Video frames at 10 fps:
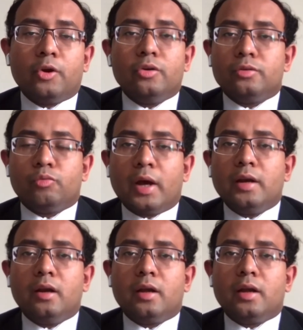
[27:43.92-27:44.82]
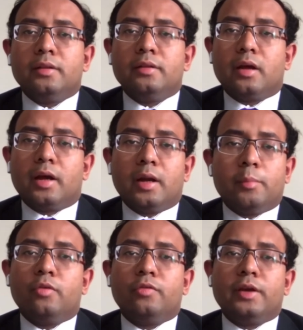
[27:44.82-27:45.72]
because one in
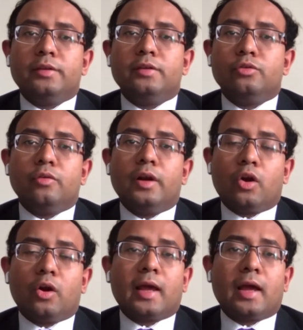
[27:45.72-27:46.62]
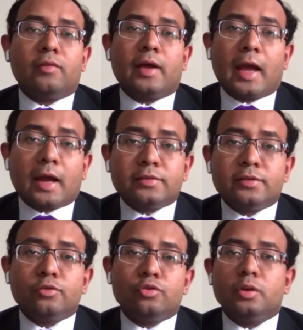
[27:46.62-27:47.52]
a number of cases you will not have
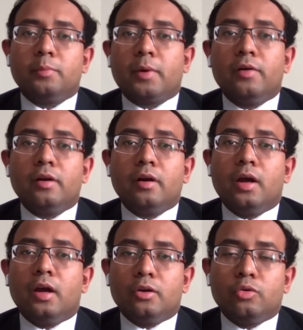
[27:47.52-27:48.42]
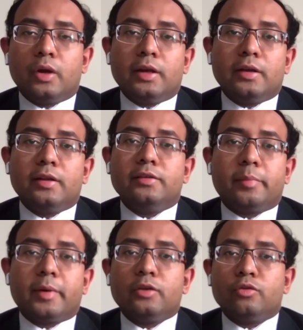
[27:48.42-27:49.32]
access to the power to
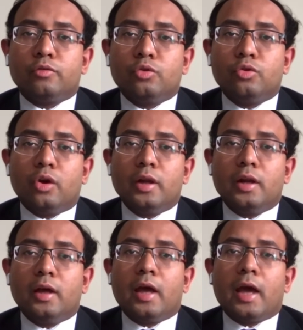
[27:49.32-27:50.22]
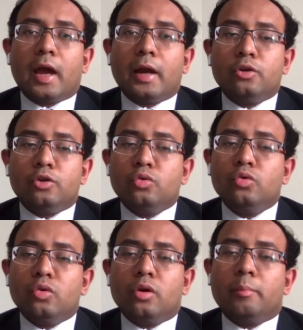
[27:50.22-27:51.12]
increase the price of crude oil and
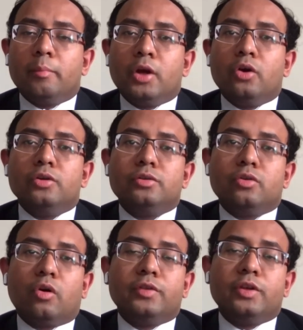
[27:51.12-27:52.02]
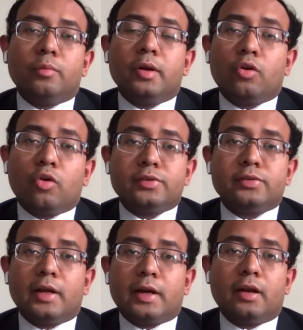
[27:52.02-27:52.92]
two because of the human
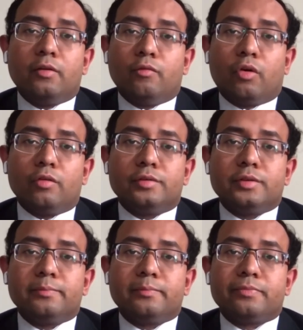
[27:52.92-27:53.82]
costs that are involved